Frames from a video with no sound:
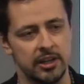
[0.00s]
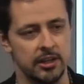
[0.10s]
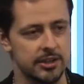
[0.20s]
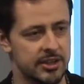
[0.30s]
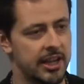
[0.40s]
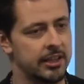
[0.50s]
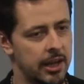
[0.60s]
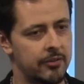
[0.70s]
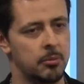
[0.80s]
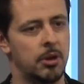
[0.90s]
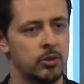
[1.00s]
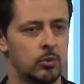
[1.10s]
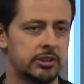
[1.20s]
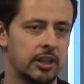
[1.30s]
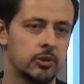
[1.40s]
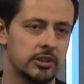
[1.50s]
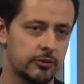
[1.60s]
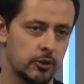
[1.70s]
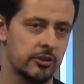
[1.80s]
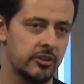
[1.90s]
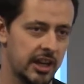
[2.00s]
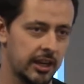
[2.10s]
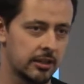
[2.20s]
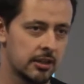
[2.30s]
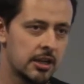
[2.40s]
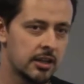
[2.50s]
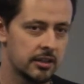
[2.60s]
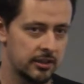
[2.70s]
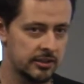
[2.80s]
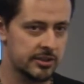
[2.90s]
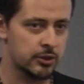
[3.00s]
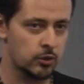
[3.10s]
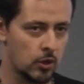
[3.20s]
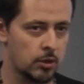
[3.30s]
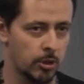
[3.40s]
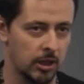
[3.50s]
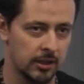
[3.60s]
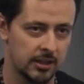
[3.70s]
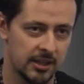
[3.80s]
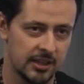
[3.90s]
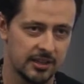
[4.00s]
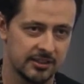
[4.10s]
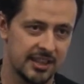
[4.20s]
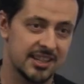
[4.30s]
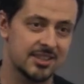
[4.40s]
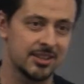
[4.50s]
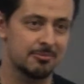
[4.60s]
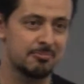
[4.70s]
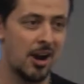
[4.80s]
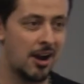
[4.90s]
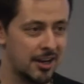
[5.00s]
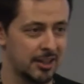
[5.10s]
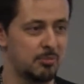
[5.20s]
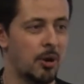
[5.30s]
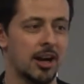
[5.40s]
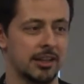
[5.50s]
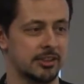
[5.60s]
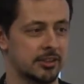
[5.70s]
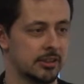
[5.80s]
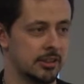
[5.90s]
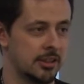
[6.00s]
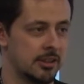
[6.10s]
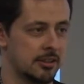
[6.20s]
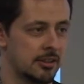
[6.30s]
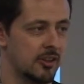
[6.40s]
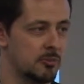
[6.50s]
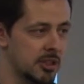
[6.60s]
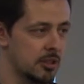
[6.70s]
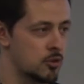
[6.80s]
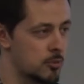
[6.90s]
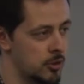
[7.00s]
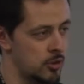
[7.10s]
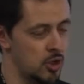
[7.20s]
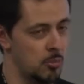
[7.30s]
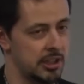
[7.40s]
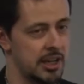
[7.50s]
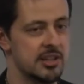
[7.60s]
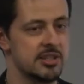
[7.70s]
trainers, and everybody will tell you a different thing. And this is normal. That's the hard part of being an entrepreneur. Nobody